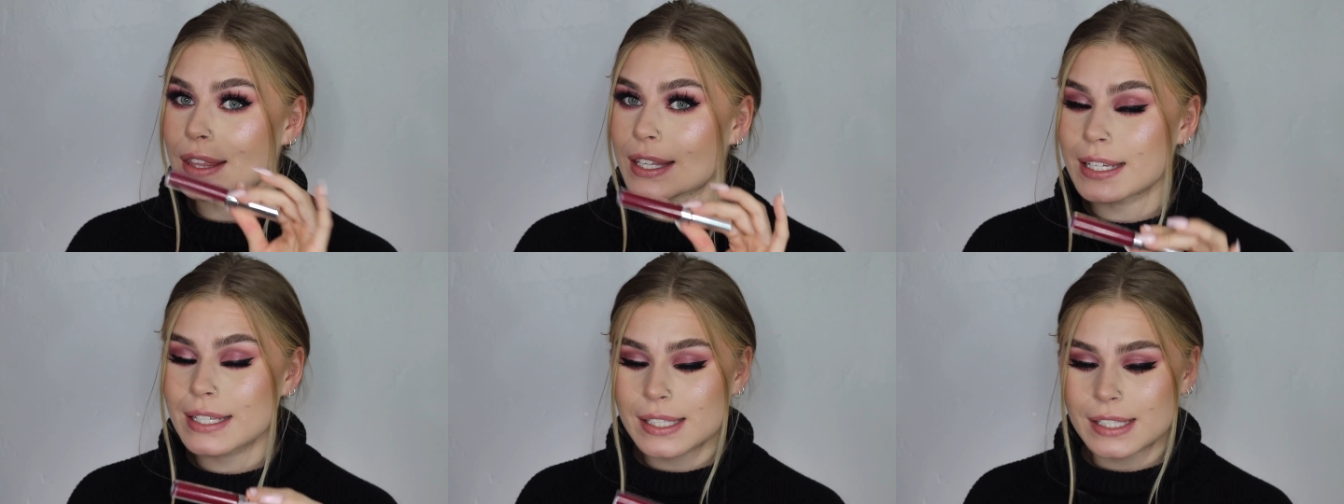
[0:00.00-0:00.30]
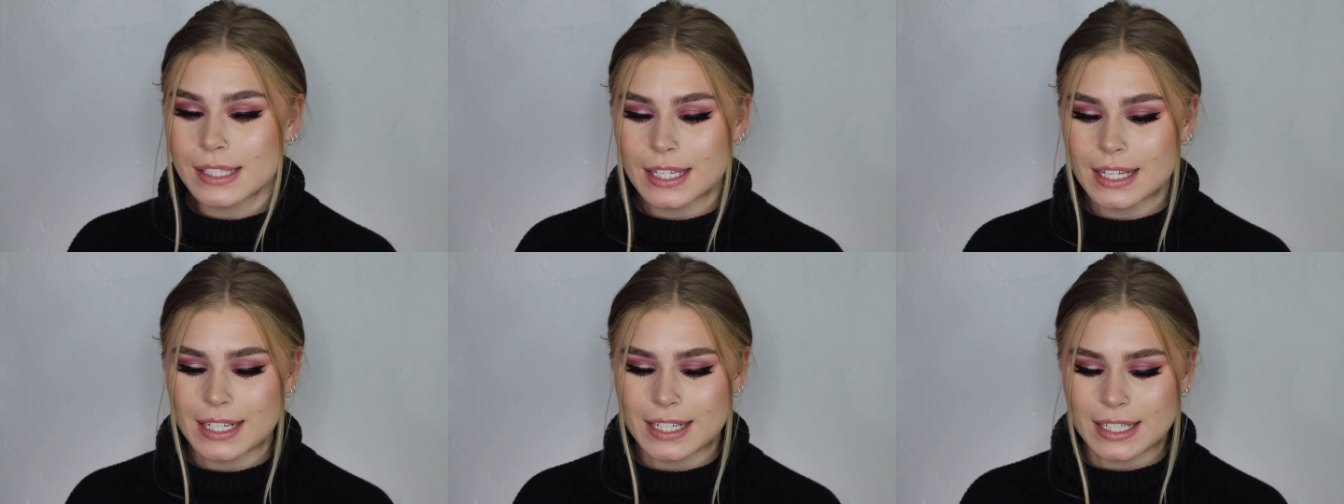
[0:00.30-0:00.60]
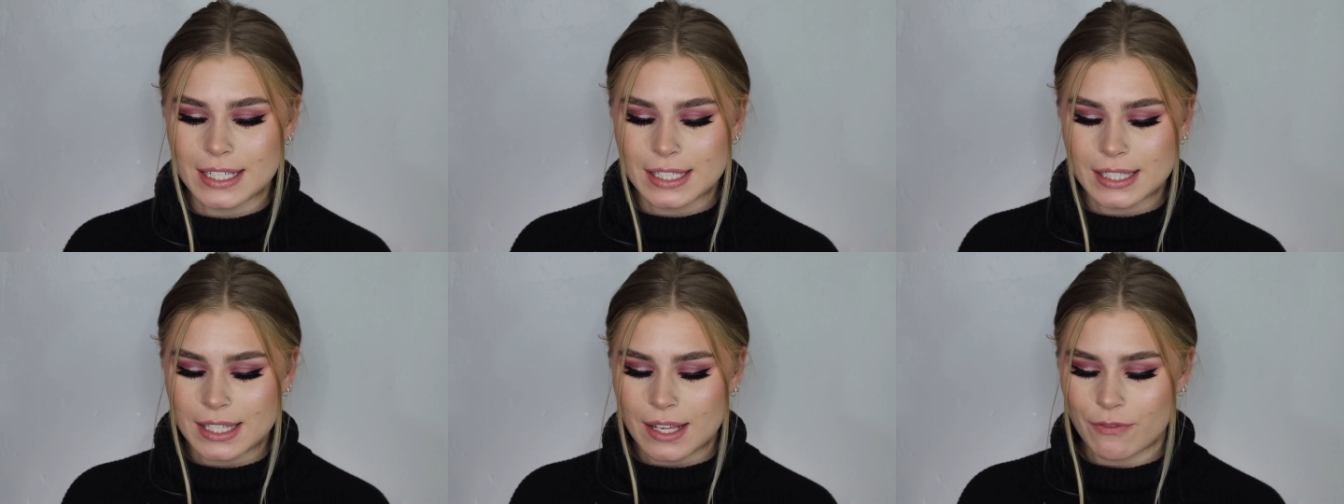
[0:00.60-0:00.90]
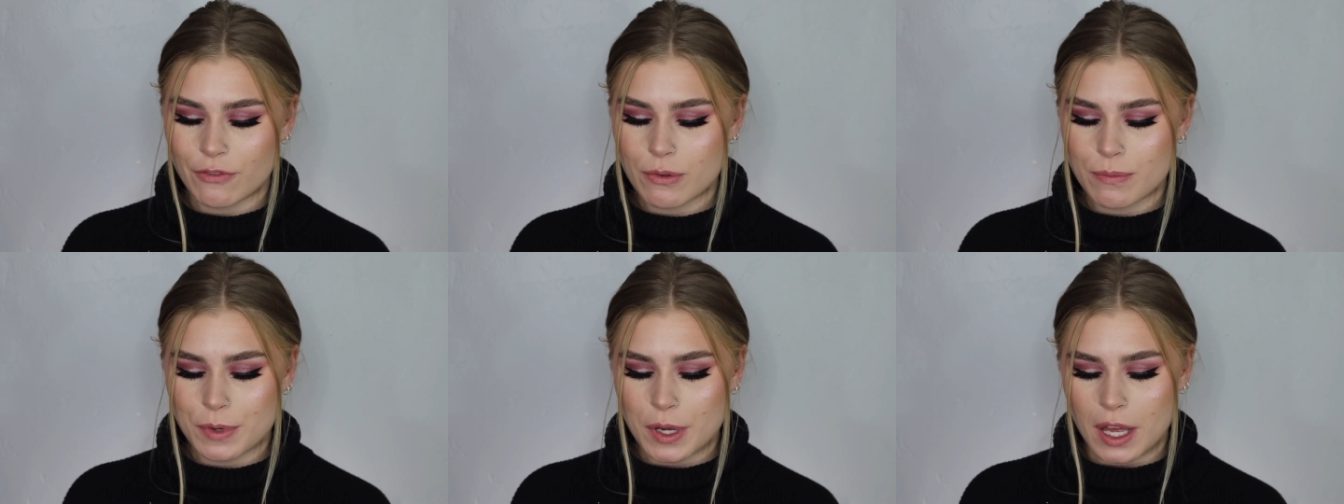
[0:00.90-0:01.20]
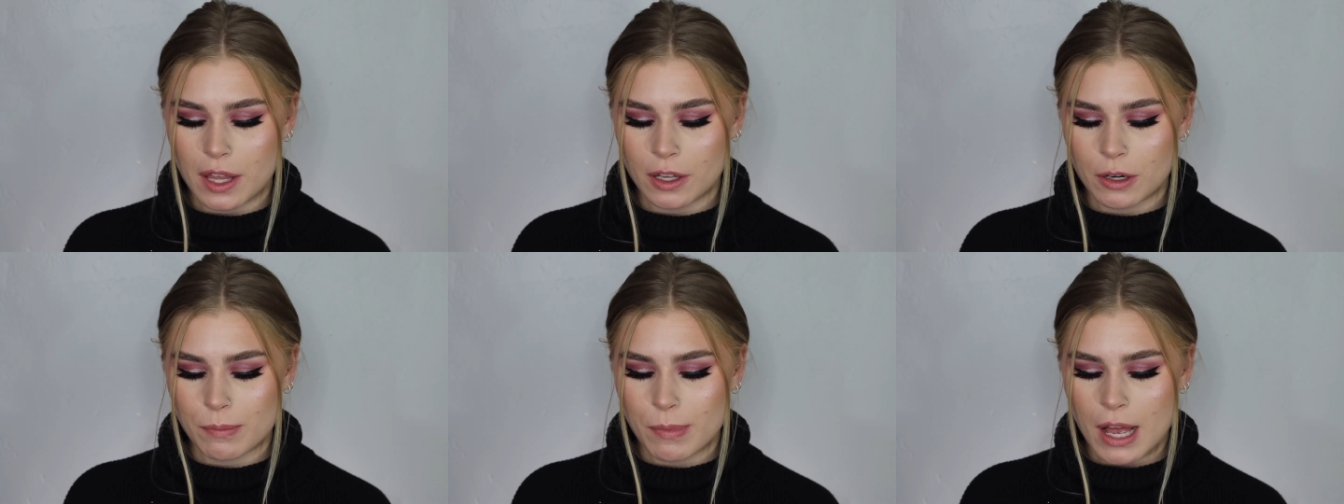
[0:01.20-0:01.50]
This is from
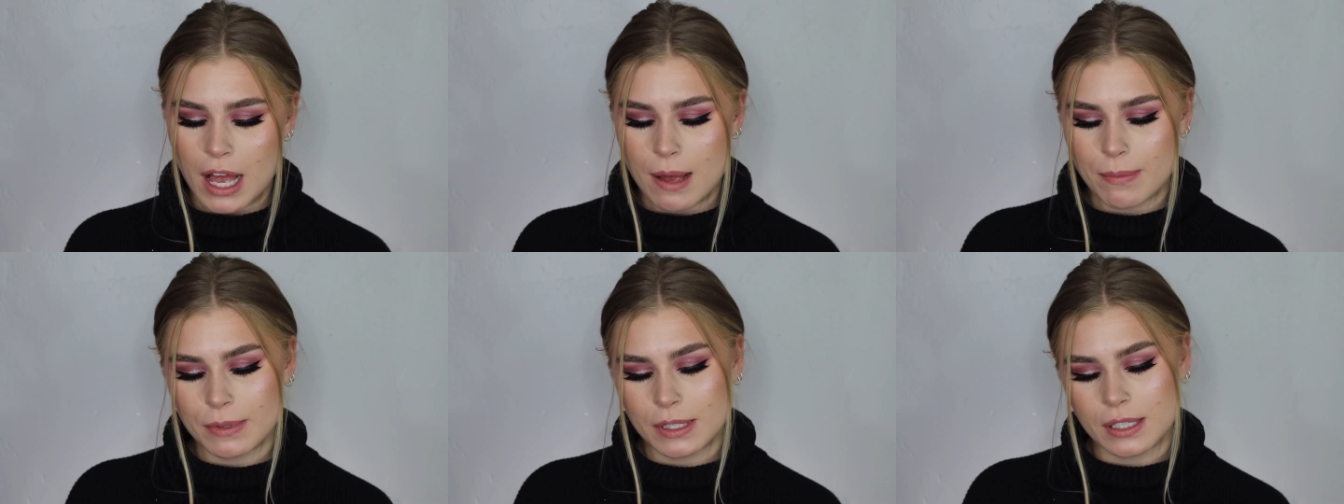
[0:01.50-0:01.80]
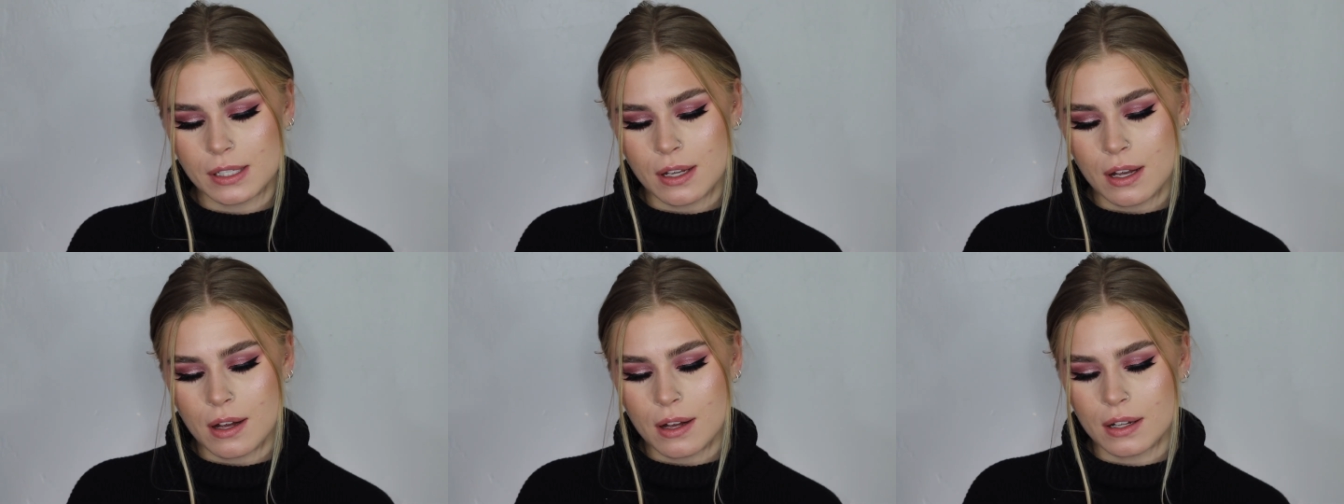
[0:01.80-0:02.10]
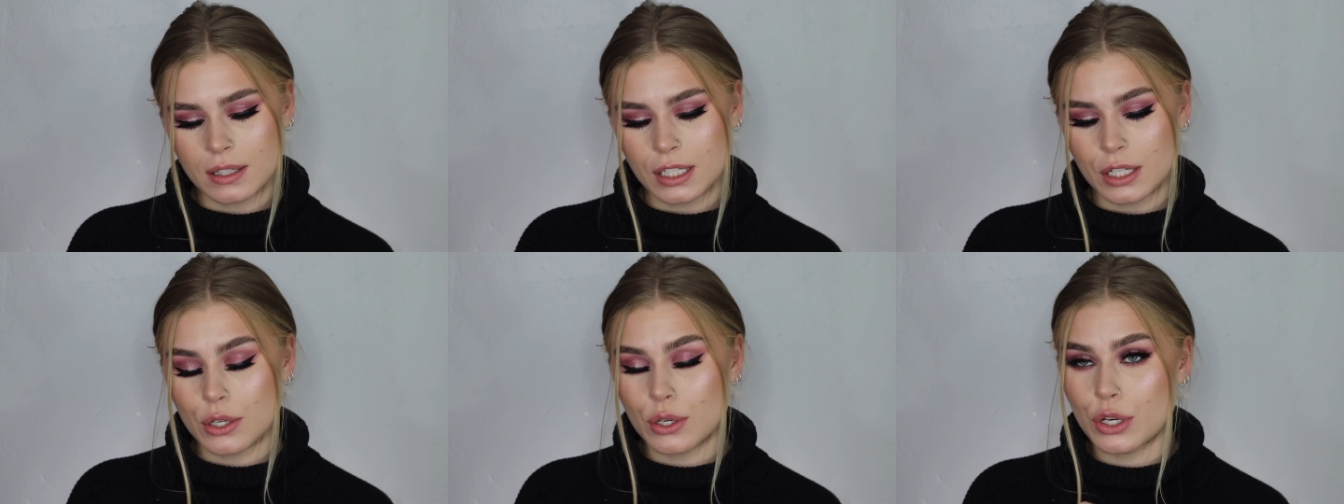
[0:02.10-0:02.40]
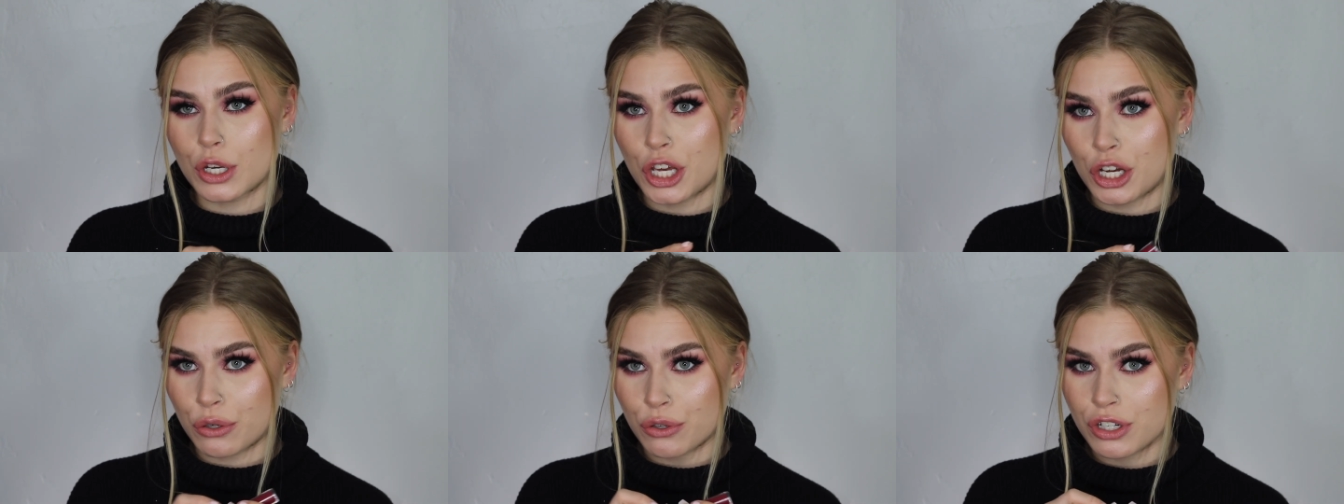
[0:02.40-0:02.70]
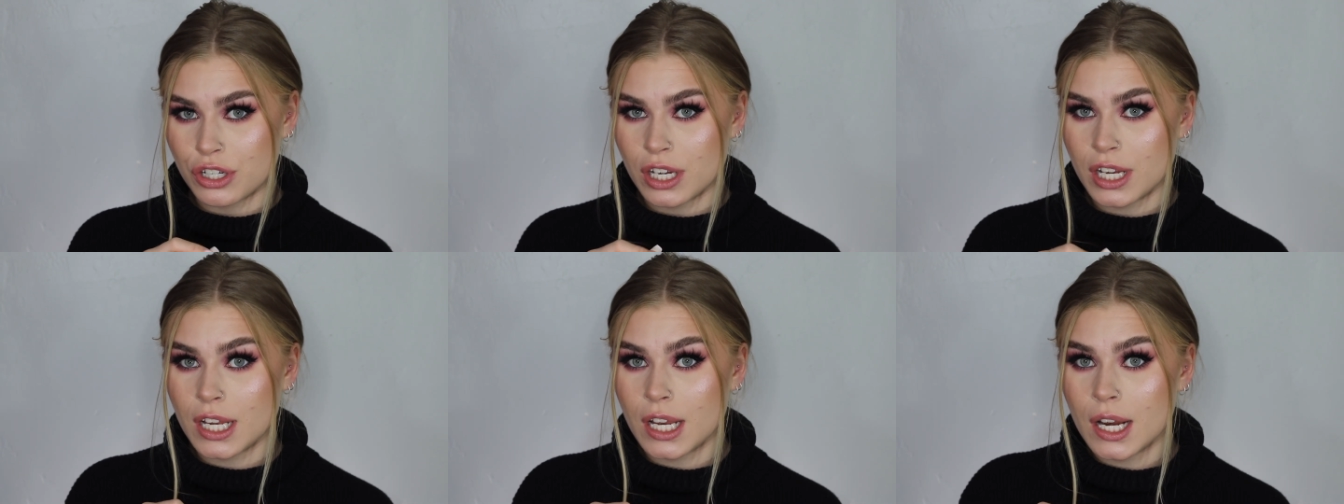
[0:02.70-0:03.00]
ColourPop. It's called
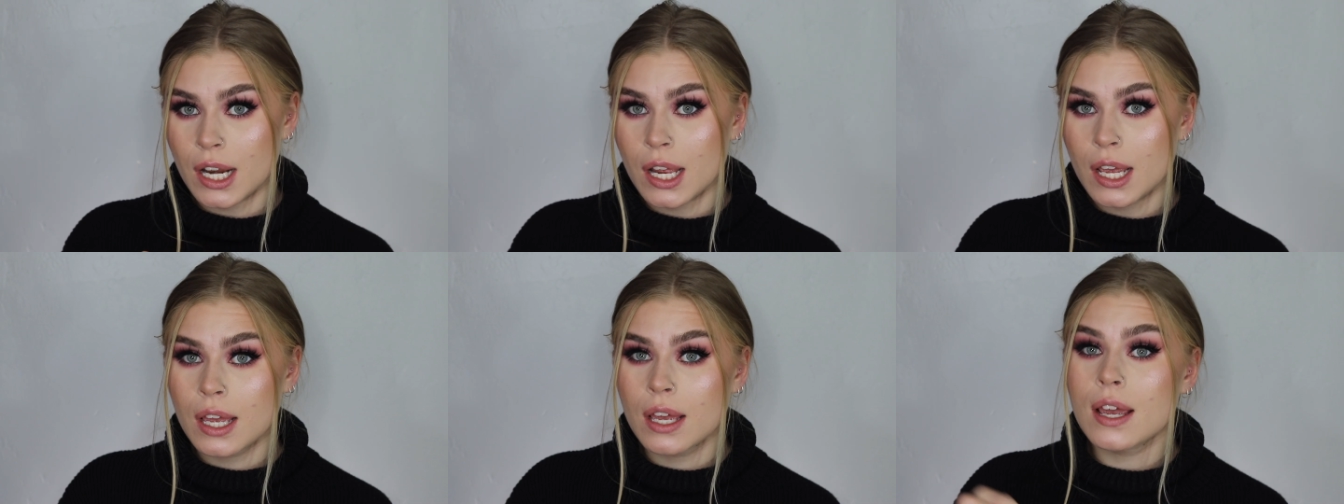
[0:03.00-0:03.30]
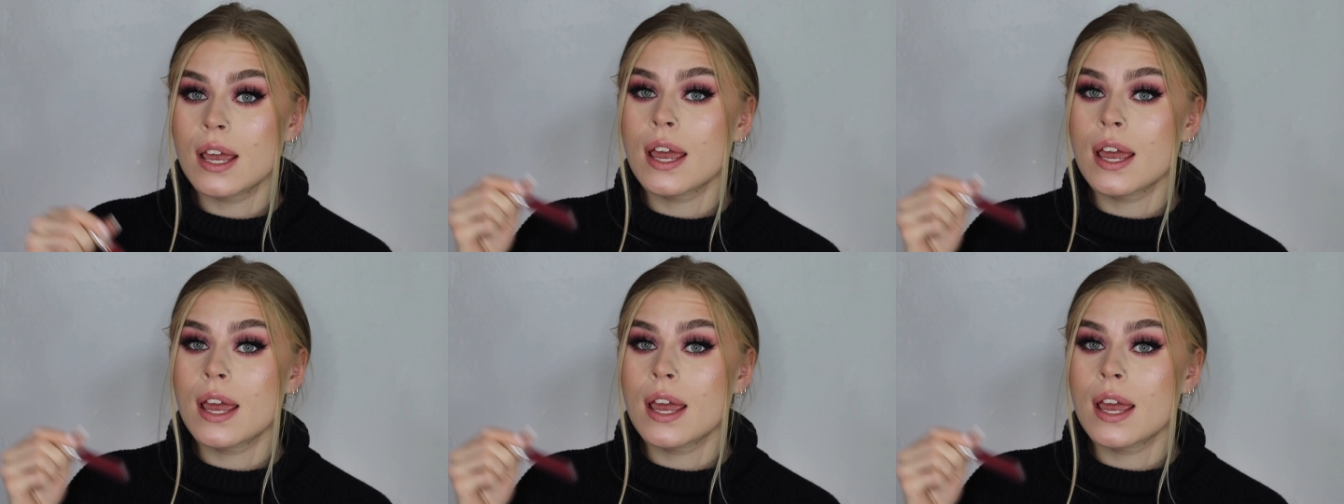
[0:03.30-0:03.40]
Notion,